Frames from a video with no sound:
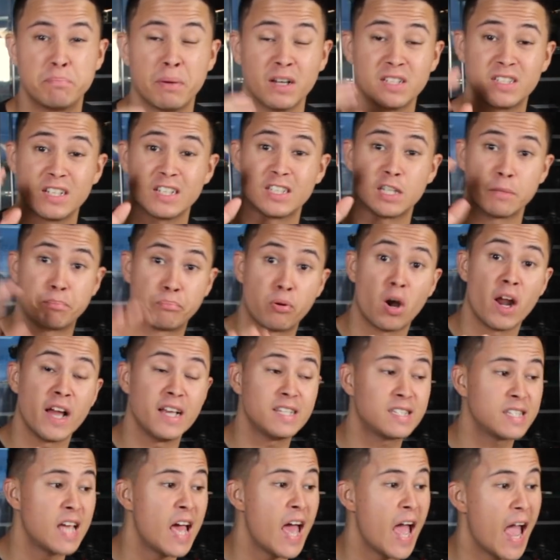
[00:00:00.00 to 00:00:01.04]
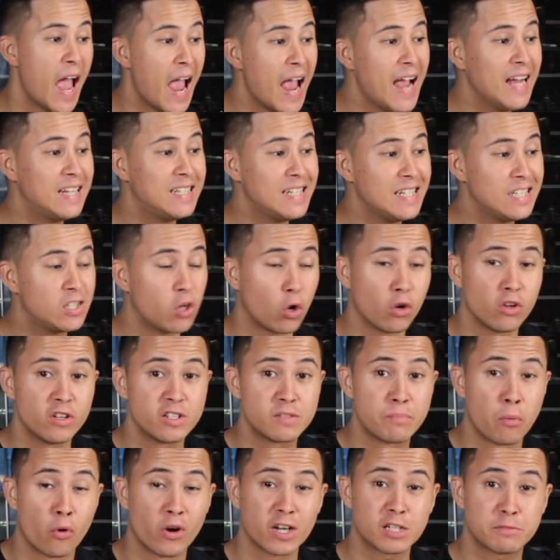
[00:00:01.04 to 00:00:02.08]
But does the price,
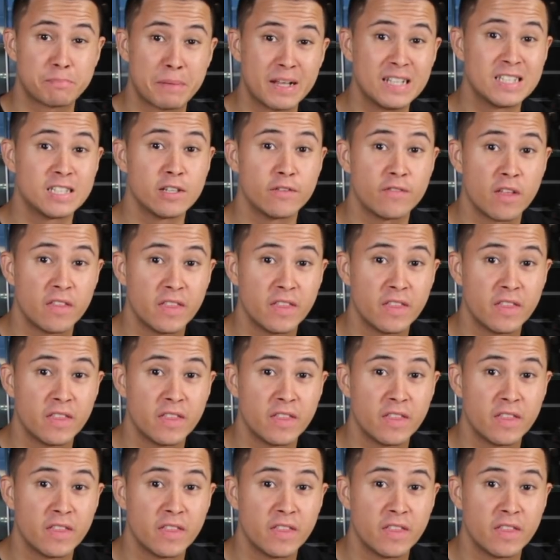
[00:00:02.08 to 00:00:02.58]
$80 more expensive